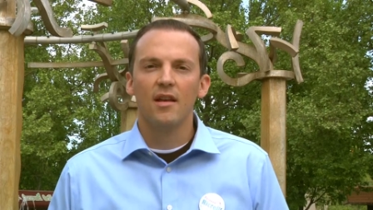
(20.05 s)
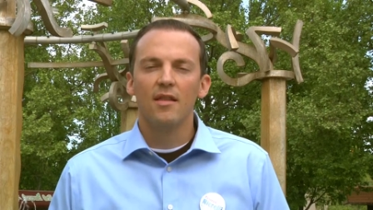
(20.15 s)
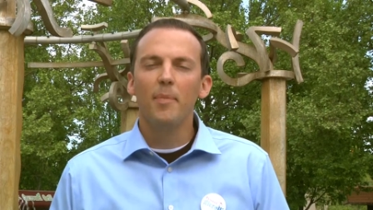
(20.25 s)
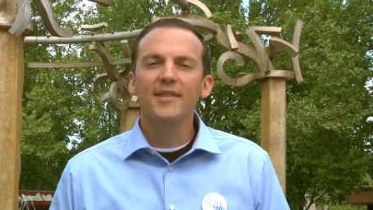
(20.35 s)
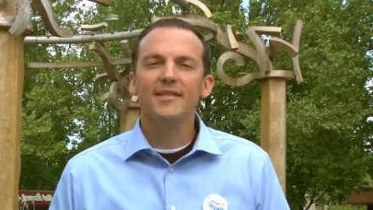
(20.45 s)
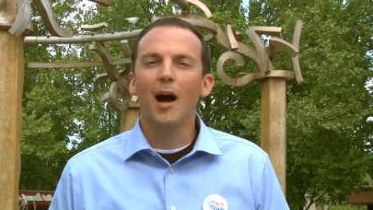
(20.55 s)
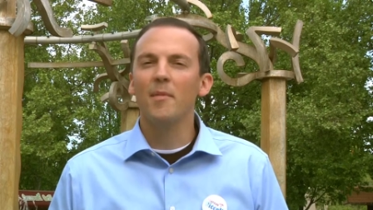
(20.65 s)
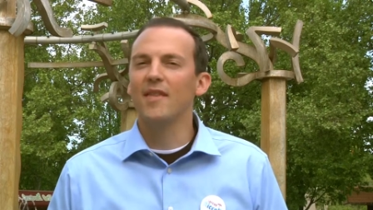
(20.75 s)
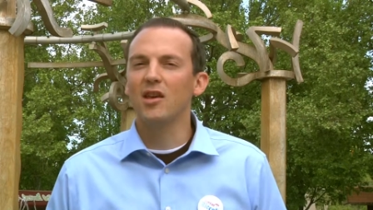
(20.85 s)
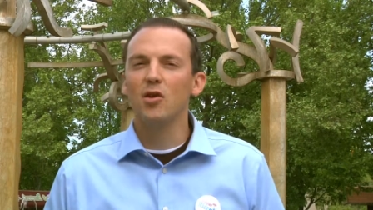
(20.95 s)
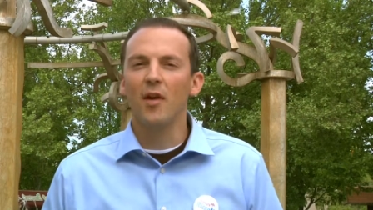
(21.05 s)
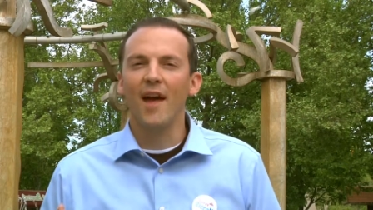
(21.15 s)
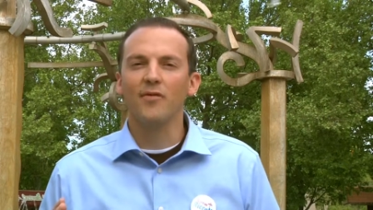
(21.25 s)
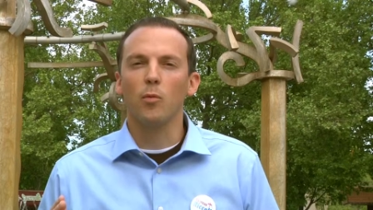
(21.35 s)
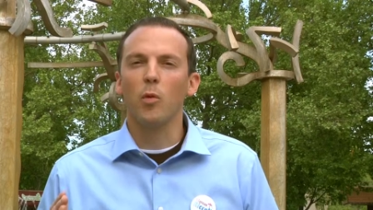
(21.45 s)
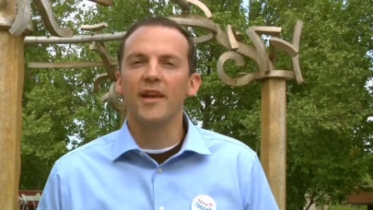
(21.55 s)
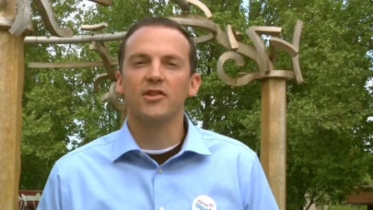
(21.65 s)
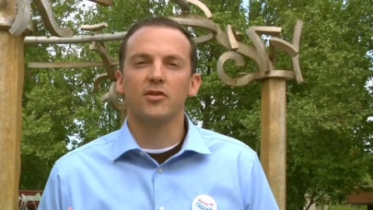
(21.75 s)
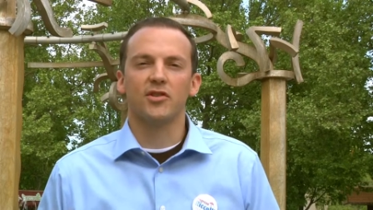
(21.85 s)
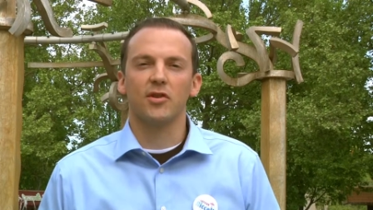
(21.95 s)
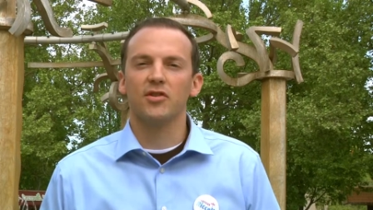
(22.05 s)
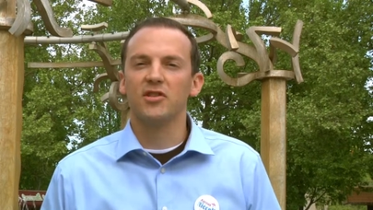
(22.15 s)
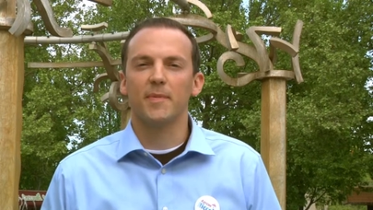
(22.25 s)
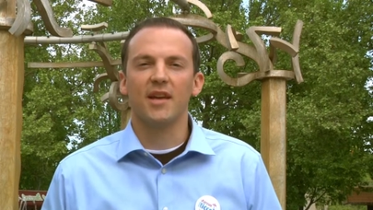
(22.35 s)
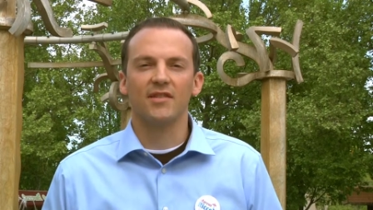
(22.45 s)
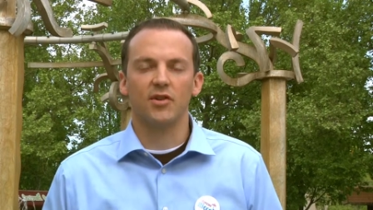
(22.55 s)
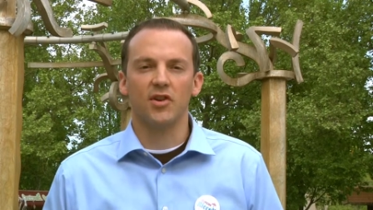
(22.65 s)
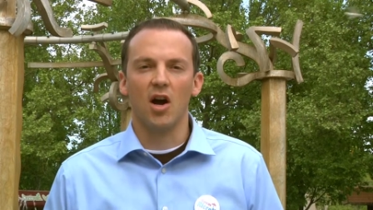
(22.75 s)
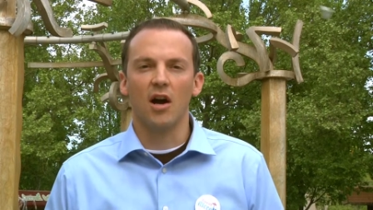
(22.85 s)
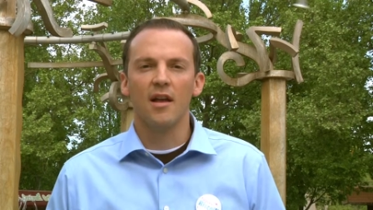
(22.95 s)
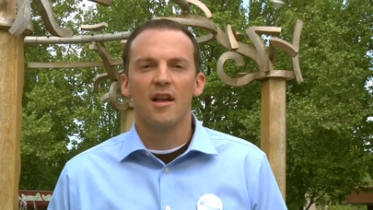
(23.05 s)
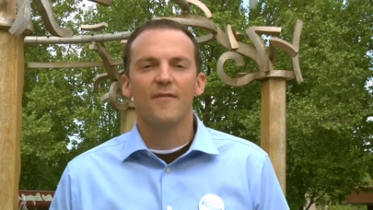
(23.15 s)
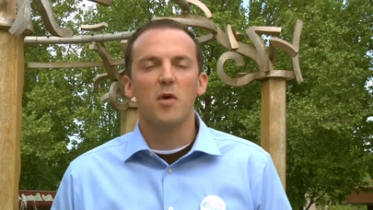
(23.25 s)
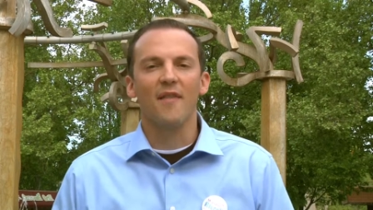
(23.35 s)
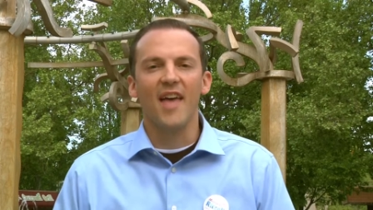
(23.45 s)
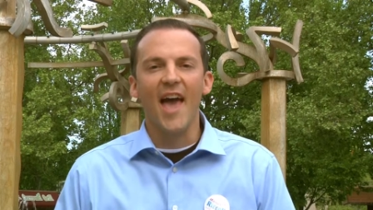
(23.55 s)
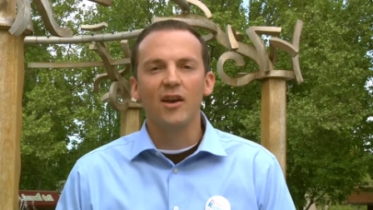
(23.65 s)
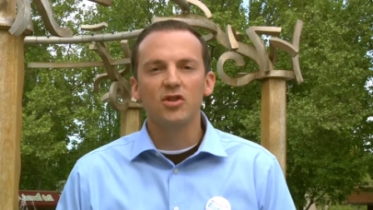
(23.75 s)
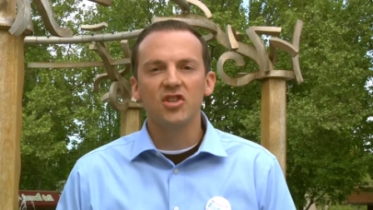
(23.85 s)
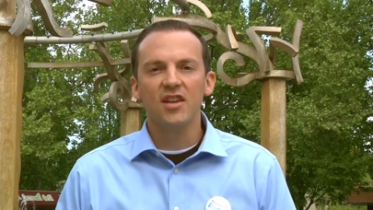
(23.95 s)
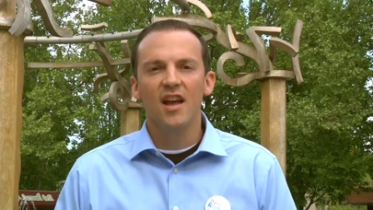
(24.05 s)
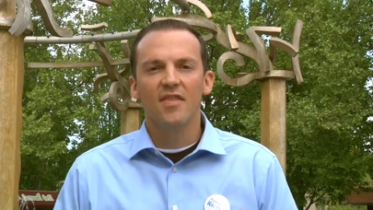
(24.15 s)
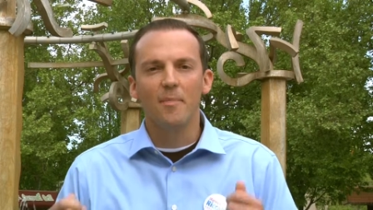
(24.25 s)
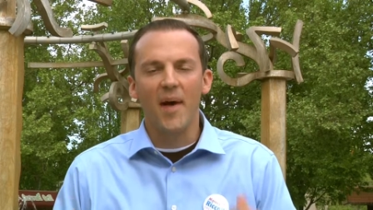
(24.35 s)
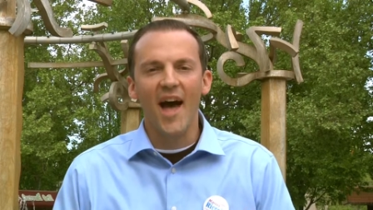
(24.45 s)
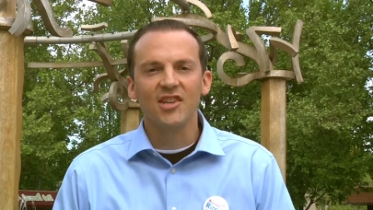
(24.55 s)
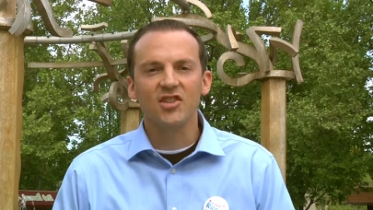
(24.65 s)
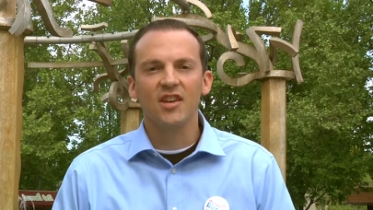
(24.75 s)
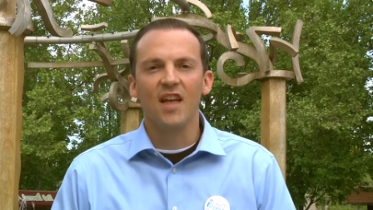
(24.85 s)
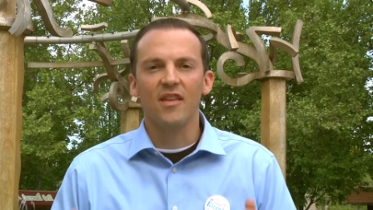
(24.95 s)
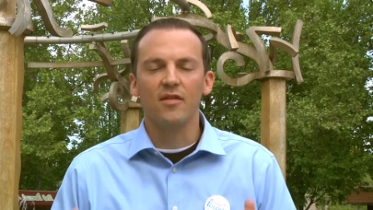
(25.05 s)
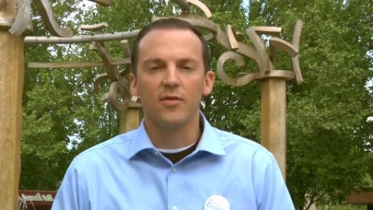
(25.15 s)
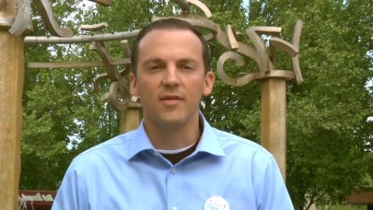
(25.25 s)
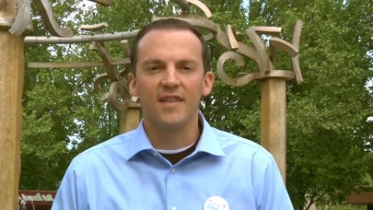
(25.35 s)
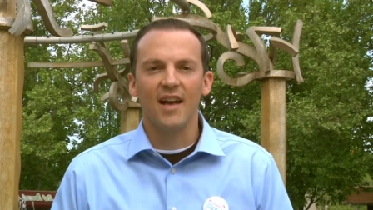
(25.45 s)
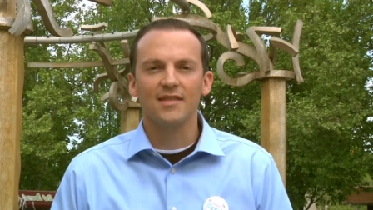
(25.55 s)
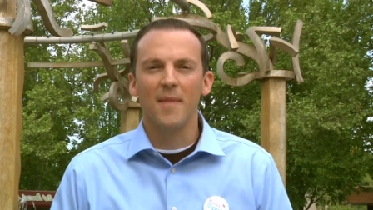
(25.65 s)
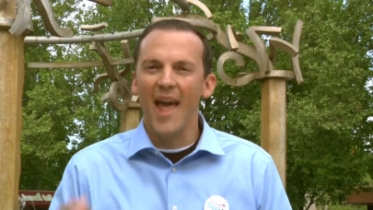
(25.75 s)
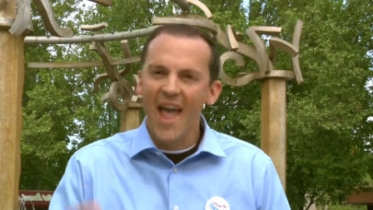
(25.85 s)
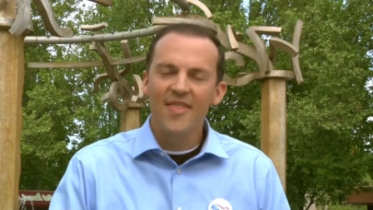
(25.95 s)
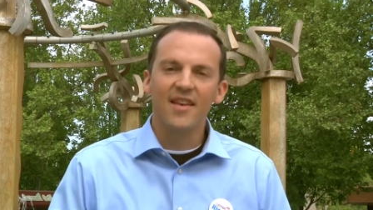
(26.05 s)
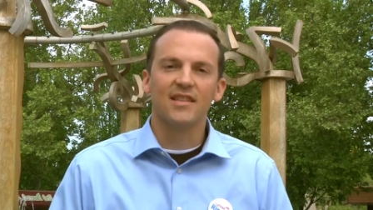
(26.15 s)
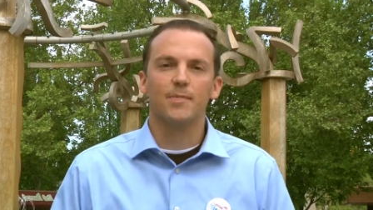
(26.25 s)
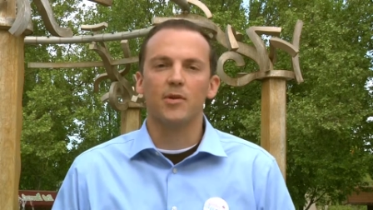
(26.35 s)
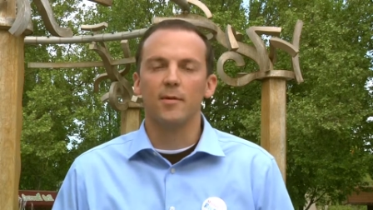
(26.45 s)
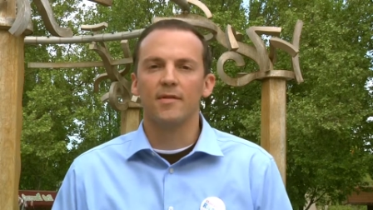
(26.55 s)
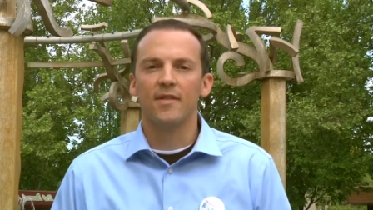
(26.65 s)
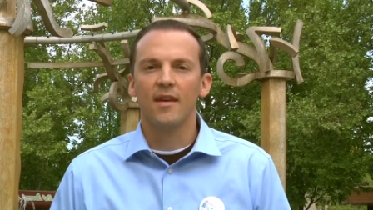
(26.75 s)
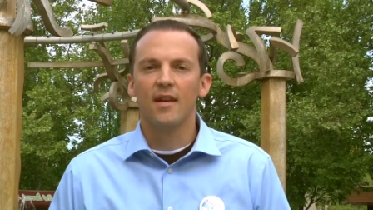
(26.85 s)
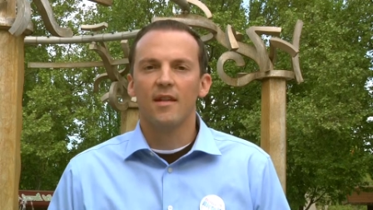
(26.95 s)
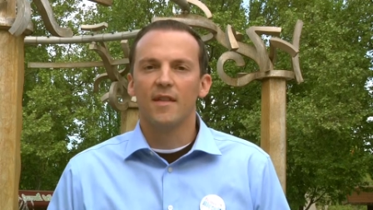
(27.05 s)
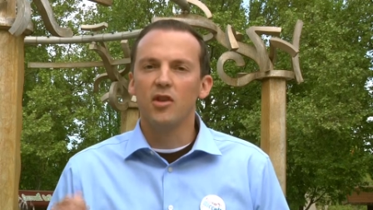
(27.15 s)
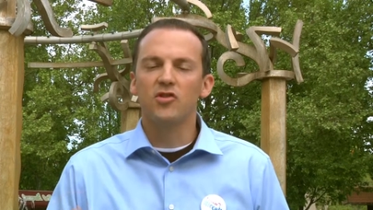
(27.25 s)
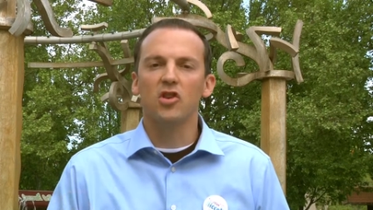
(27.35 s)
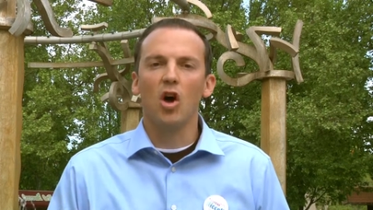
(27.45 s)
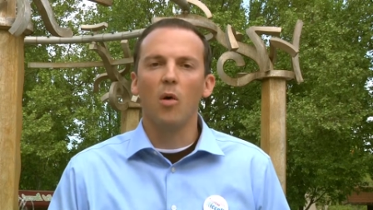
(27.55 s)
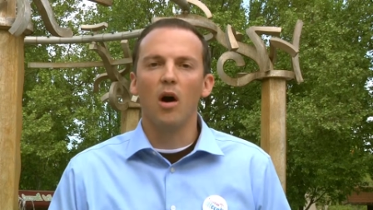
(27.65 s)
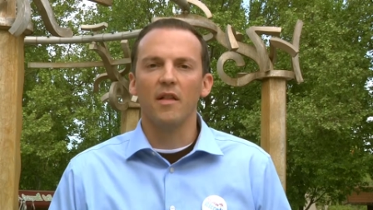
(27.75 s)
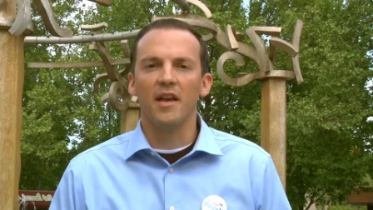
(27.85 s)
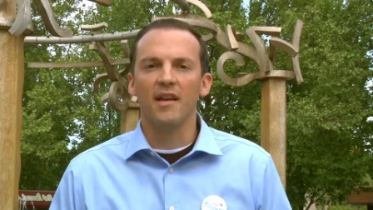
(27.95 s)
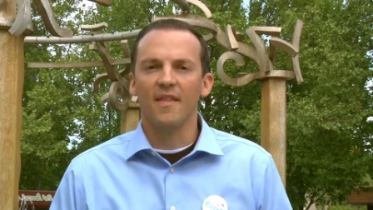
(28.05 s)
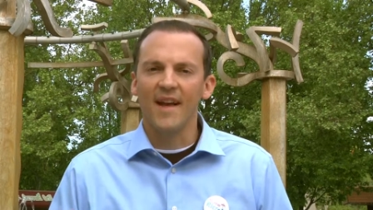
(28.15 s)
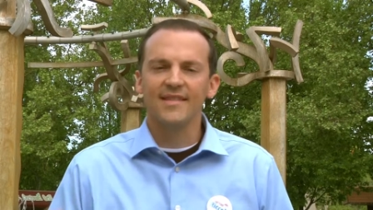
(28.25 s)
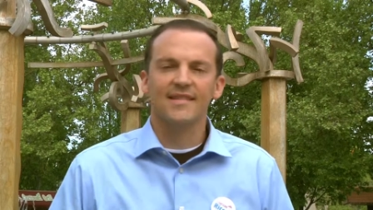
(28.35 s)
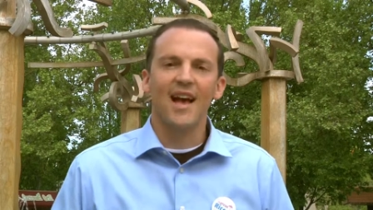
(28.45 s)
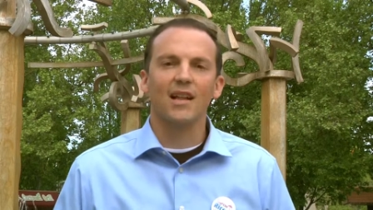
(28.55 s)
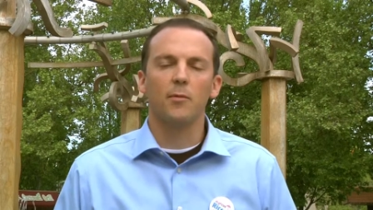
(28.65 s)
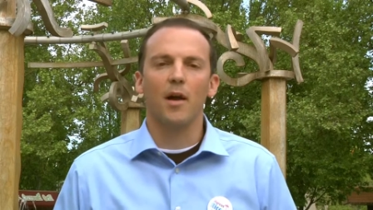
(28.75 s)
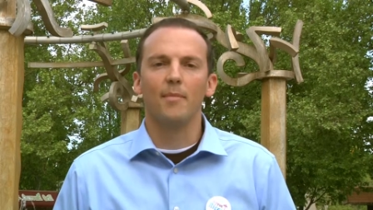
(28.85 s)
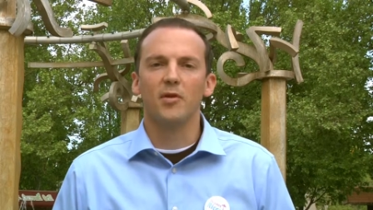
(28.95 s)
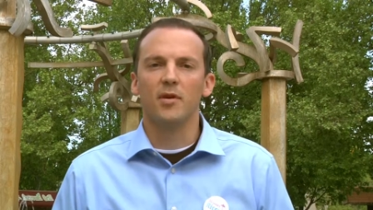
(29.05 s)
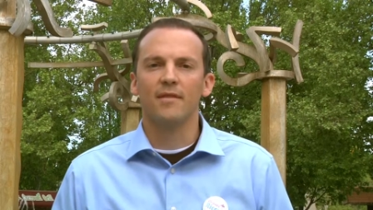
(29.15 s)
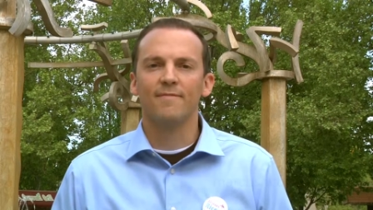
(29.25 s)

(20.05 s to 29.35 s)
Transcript: The bus taught me that you don't have to wait your turn just because you're young. You have the energy, the passion, and the enthusiasm, and the experience that you should go all in, and that's exactly what I'm doing.